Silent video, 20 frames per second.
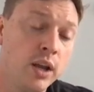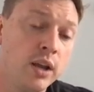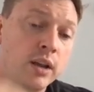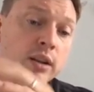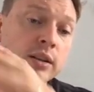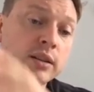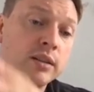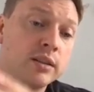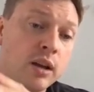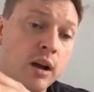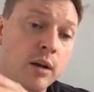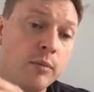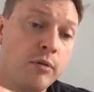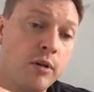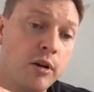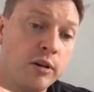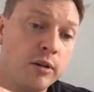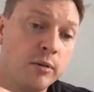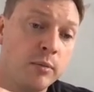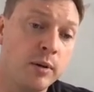can start
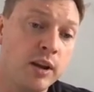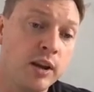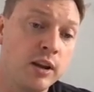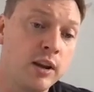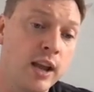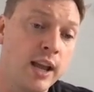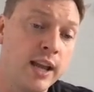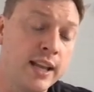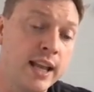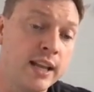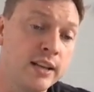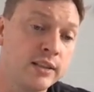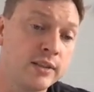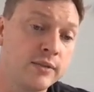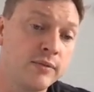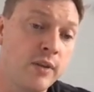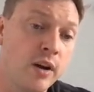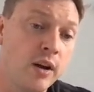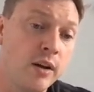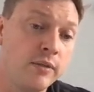programming against
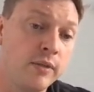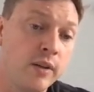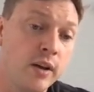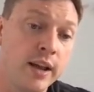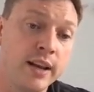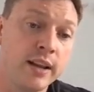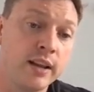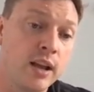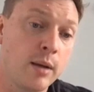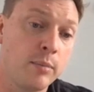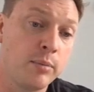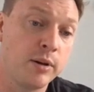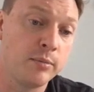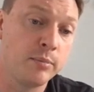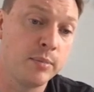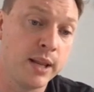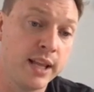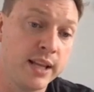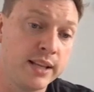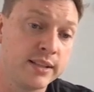Firefly in a couple of
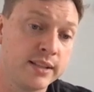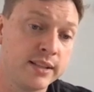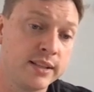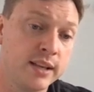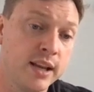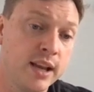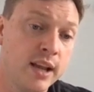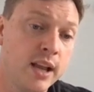minutes.